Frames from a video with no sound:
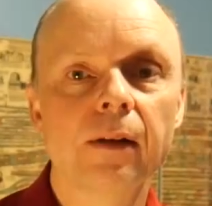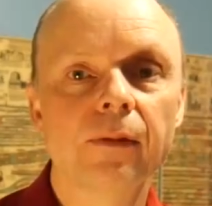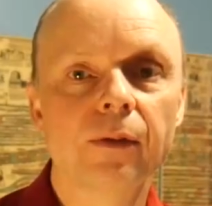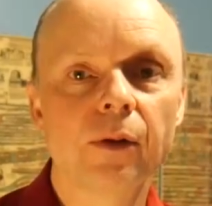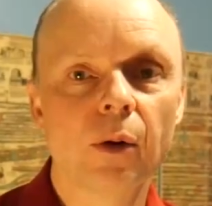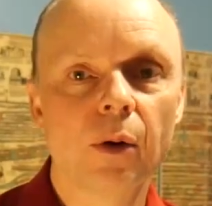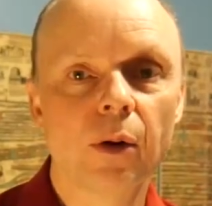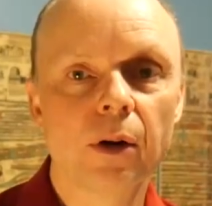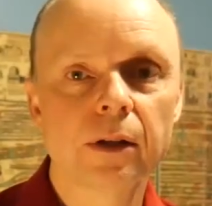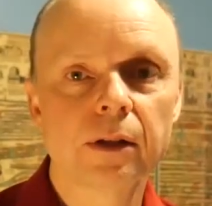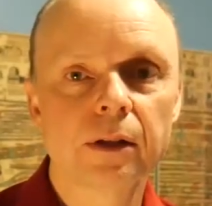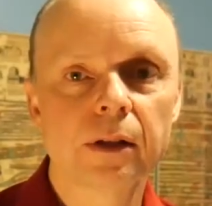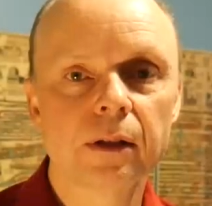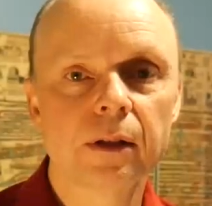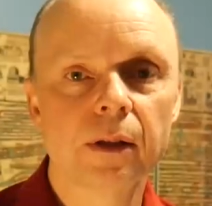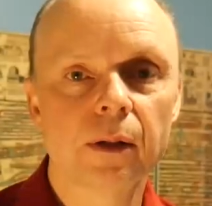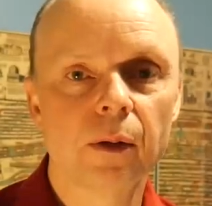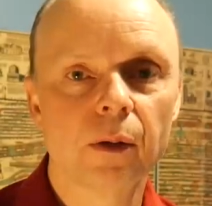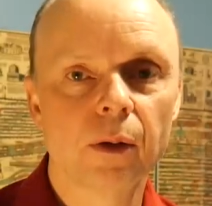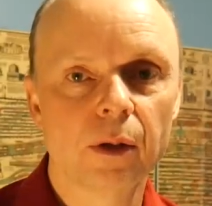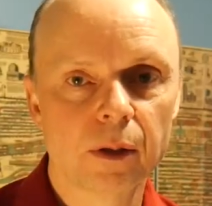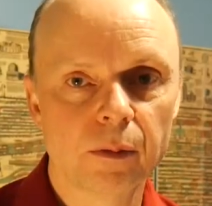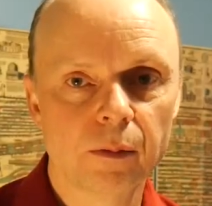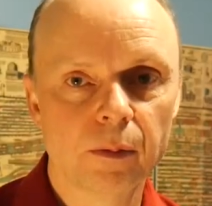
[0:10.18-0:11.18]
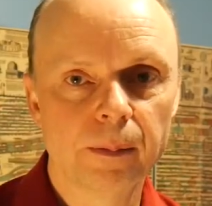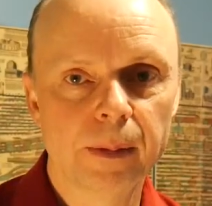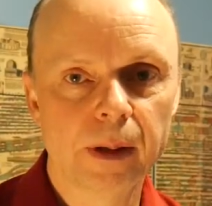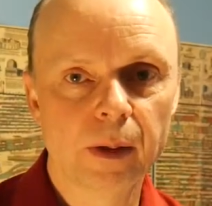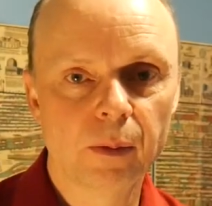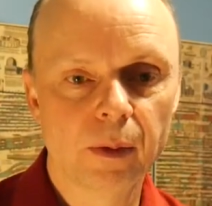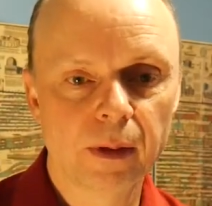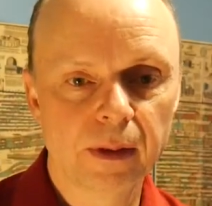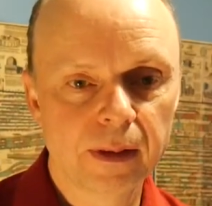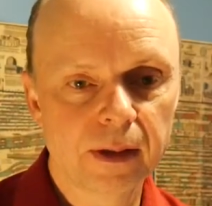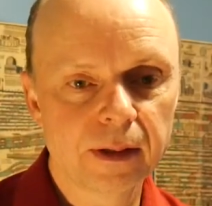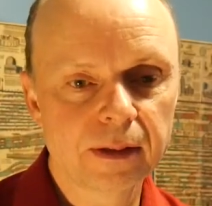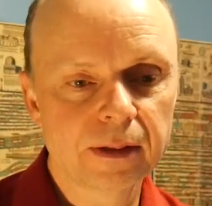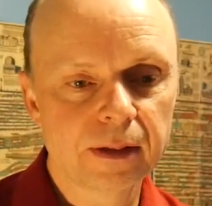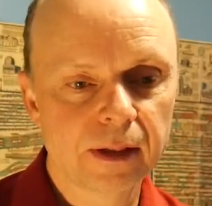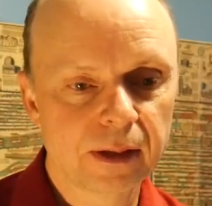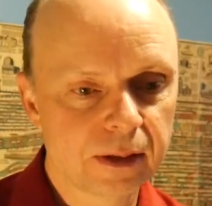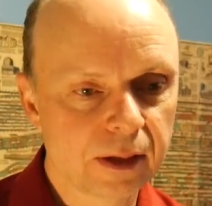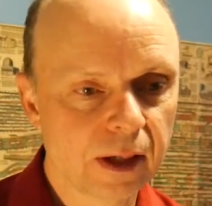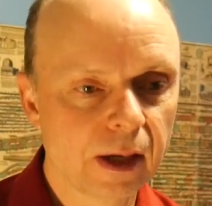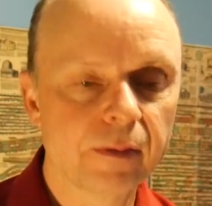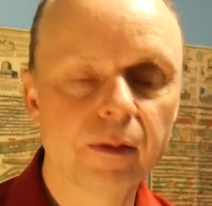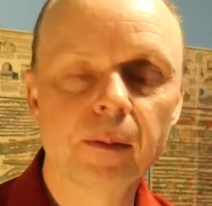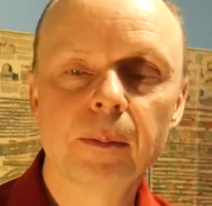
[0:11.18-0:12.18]
of course, that the Lord will be with us.
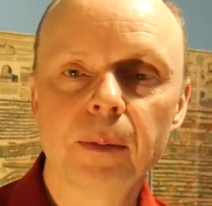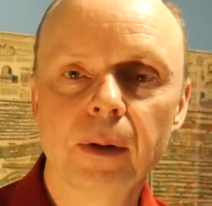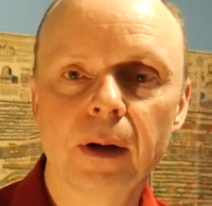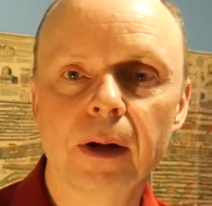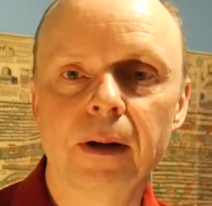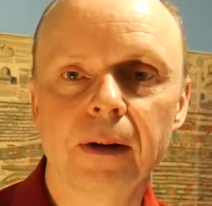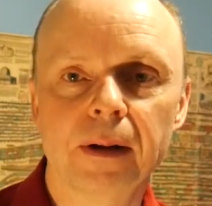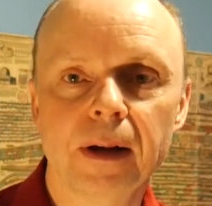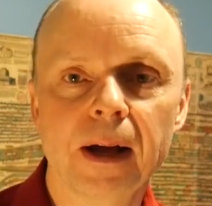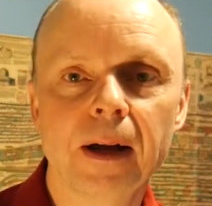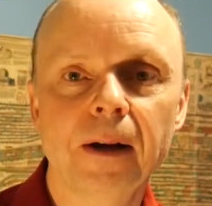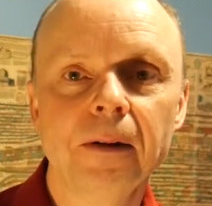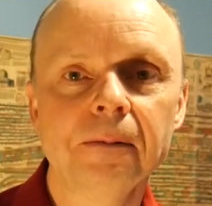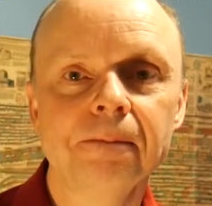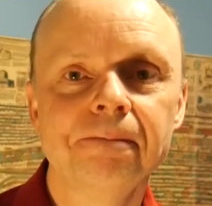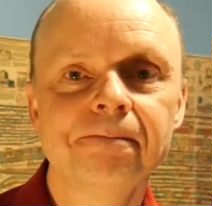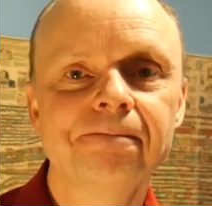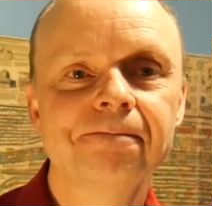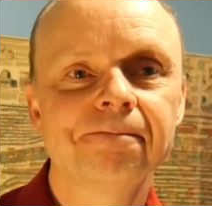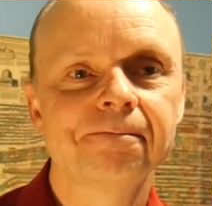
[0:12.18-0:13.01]
Let's have a prayer now.